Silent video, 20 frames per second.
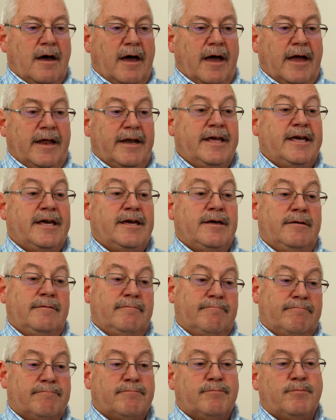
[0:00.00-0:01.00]
And he
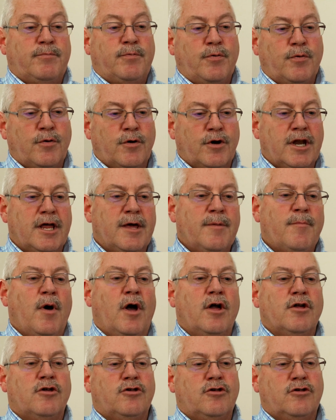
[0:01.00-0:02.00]
pretty
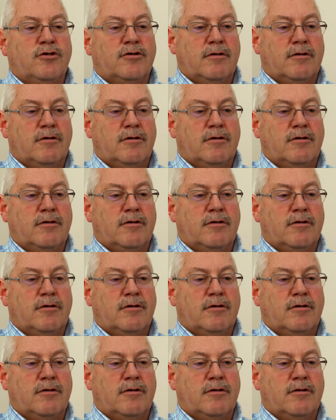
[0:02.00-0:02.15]
much